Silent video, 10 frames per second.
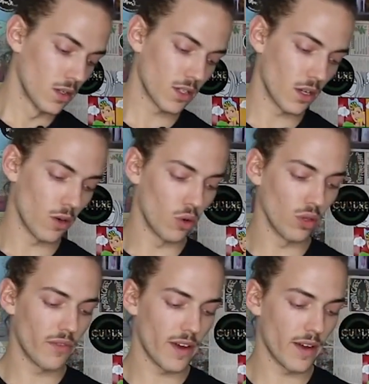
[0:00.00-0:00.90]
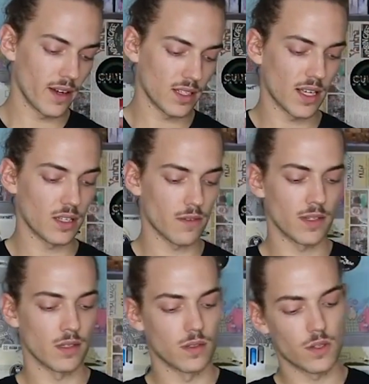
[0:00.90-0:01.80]
So all of the
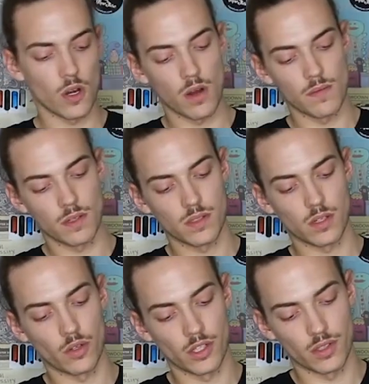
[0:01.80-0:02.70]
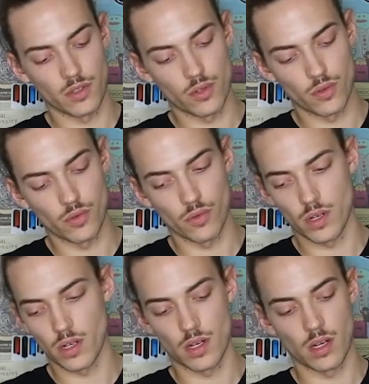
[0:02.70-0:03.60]
accessories on the top, including the
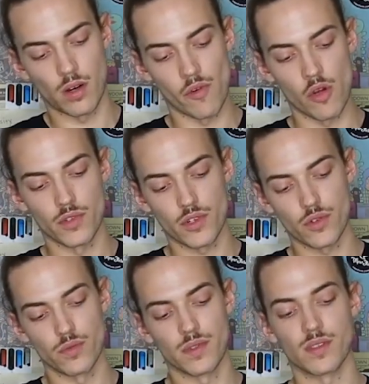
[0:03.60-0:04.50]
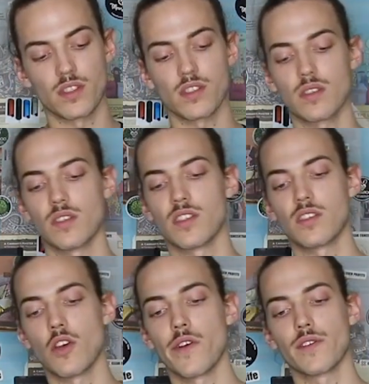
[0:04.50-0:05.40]
2 aroma tubes and this
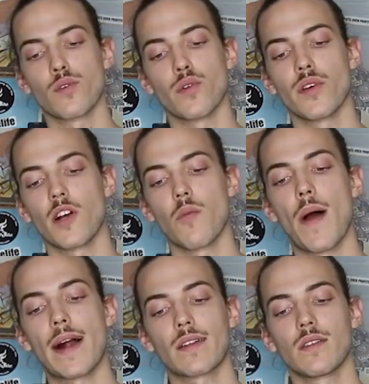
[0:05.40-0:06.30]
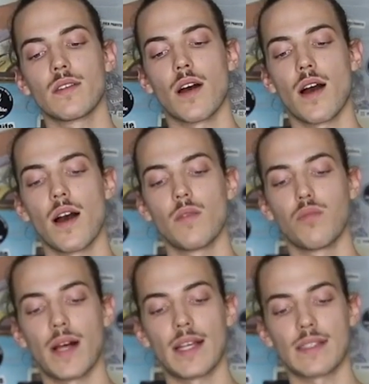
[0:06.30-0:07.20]
steering tool here, compact in these hard
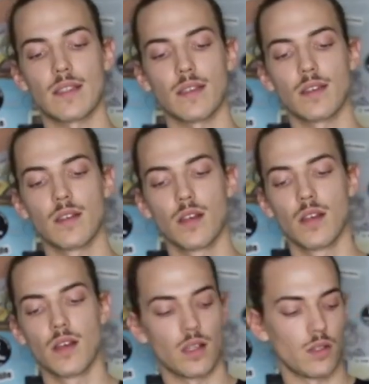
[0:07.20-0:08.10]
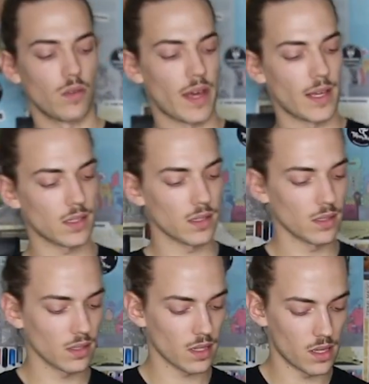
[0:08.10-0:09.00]
plastic little
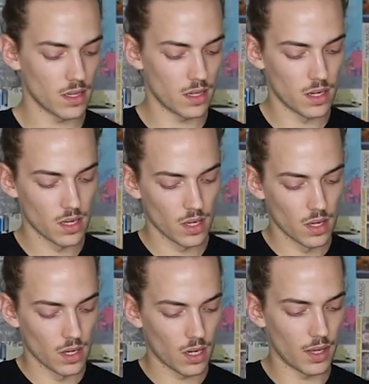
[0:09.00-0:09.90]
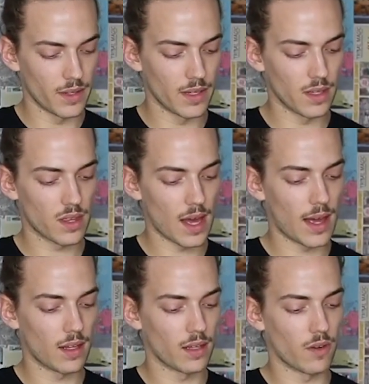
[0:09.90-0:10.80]
casings, and then underneath
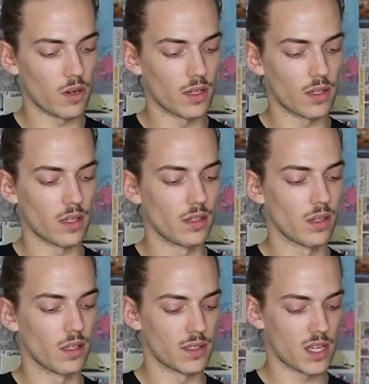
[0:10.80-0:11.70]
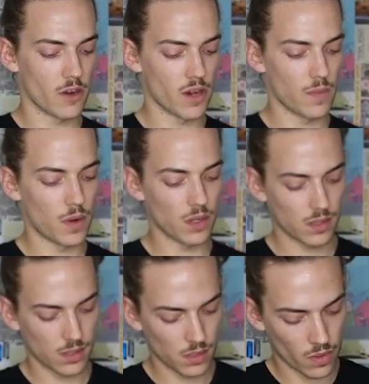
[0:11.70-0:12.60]
that they've got the little interior
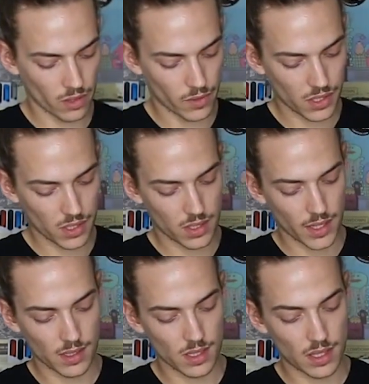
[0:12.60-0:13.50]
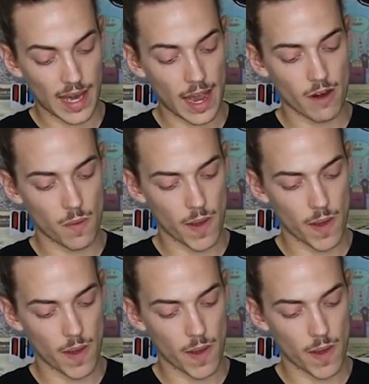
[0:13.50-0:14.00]
boxes, one of which contains the carry